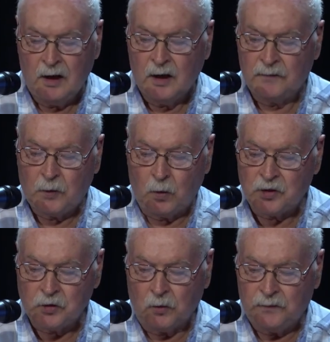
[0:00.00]
Of
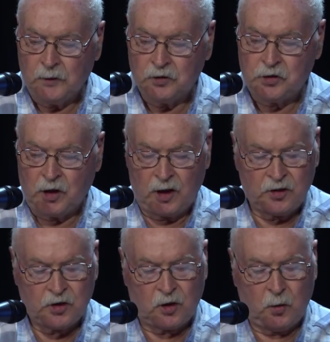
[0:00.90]
course, Oatfield's giant
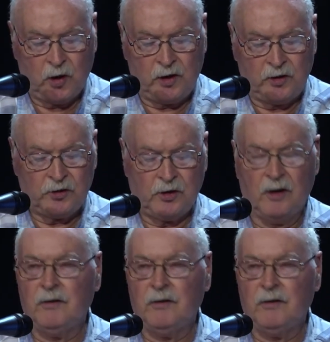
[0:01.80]
sequoias